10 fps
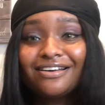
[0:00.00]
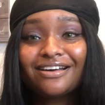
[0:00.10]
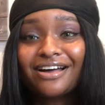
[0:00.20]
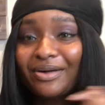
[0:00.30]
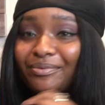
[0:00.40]

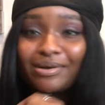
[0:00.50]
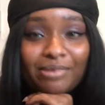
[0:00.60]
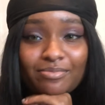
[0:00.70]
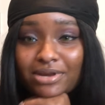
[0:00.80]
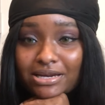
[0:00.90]
I wear my
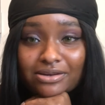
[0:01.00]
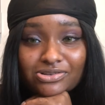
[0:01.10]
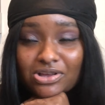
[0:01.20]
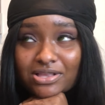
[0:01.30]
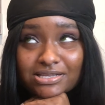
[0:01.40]
bandanas
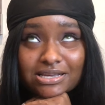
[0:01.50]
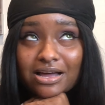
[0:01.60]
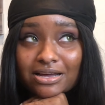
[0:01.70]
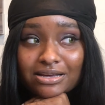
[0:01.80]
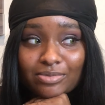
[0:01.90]
all the time.